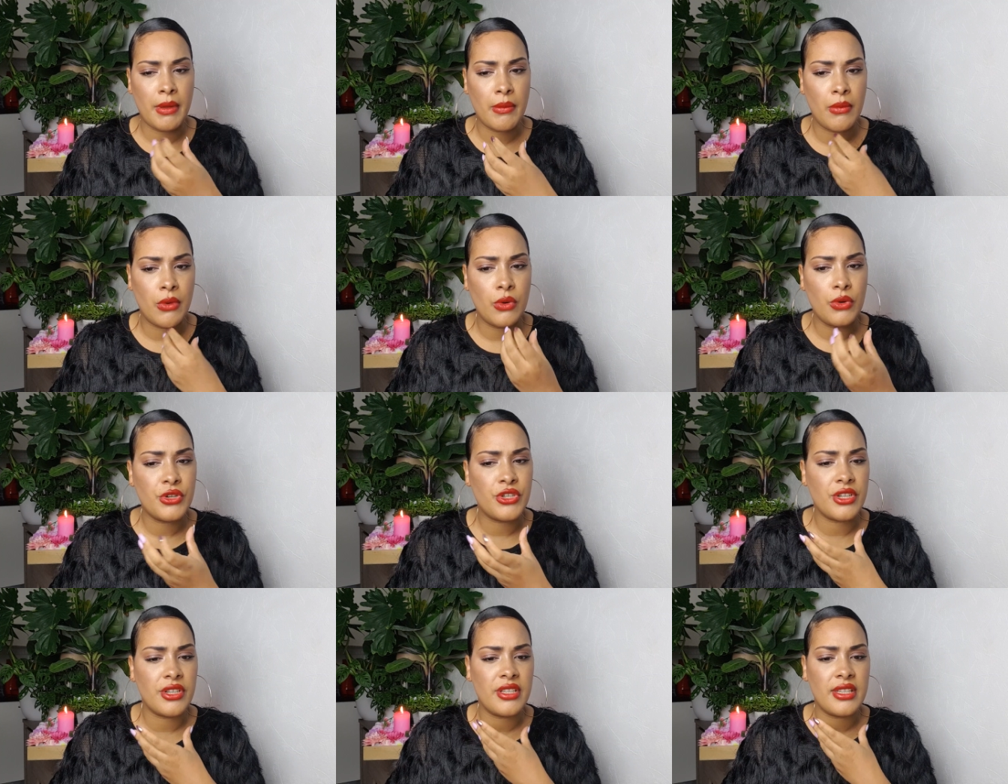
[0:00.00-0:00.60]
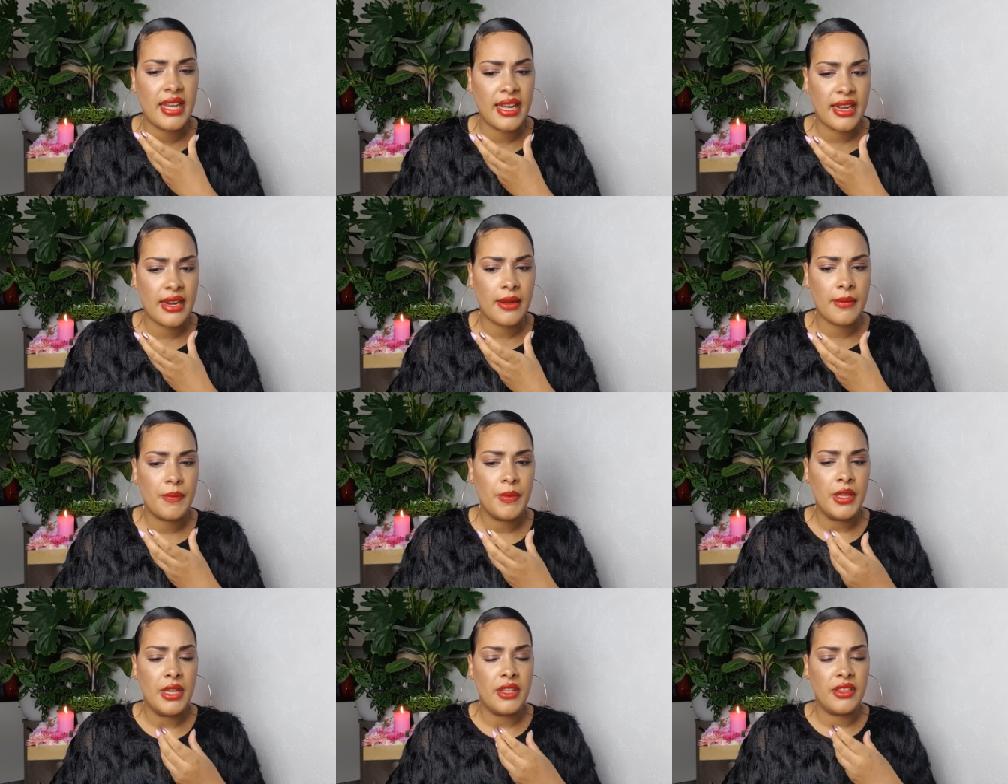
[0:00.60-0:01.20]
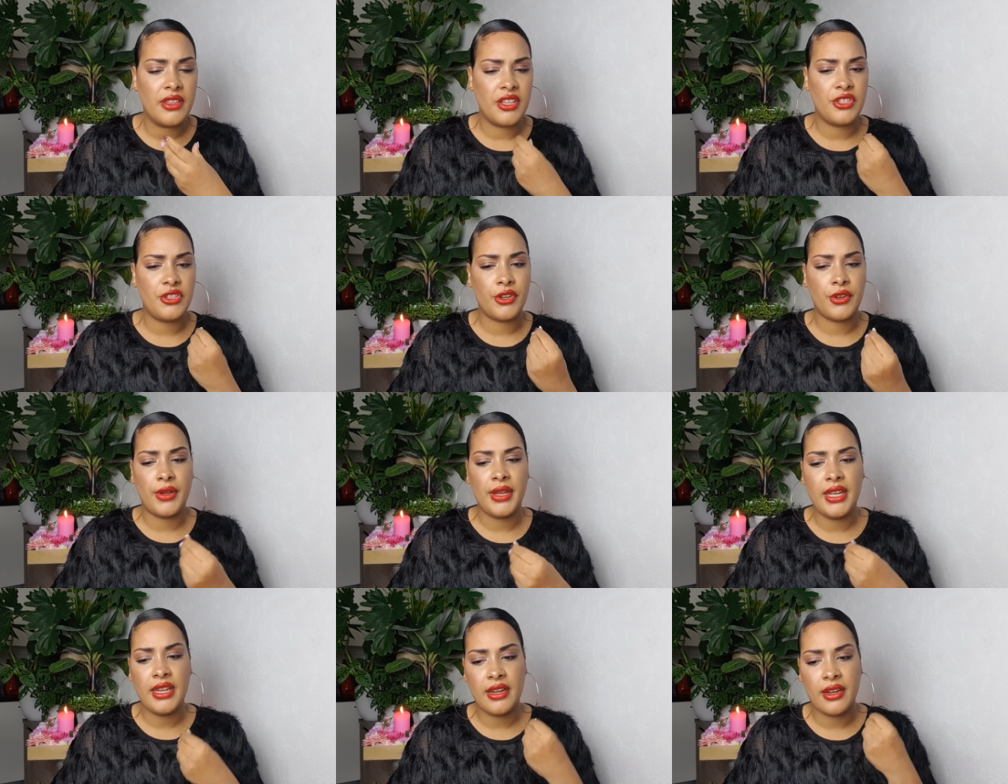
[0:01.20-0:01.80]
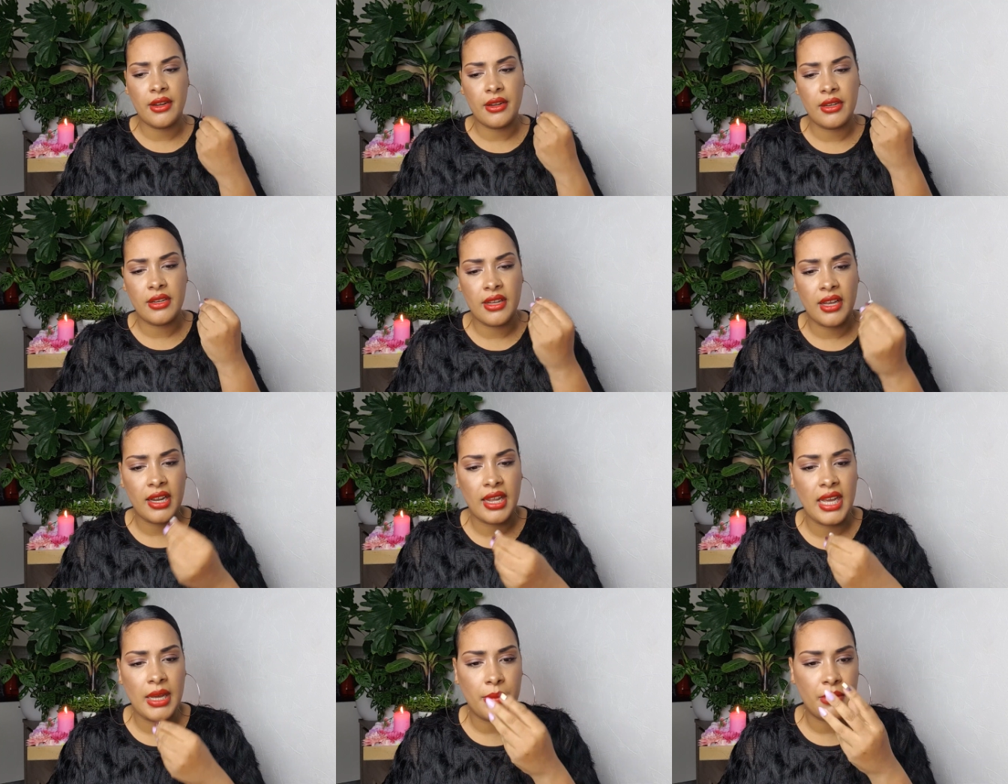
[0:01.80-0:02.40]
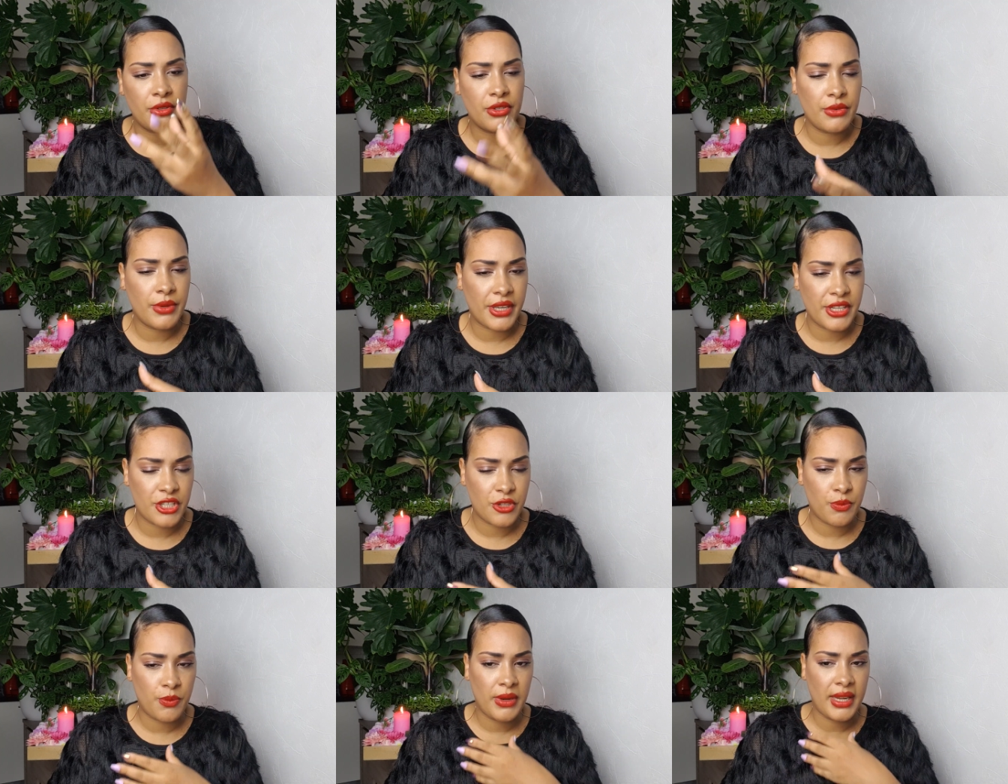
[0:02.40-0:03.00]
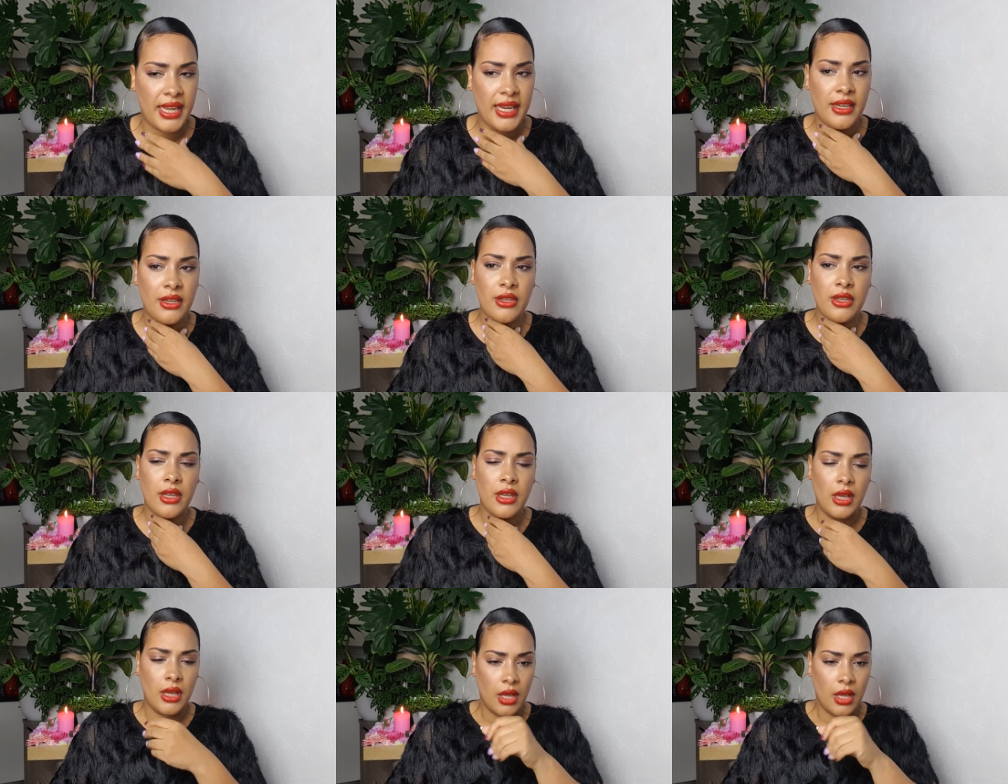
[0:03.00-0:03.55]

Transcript: emotion there that you're either not able to explain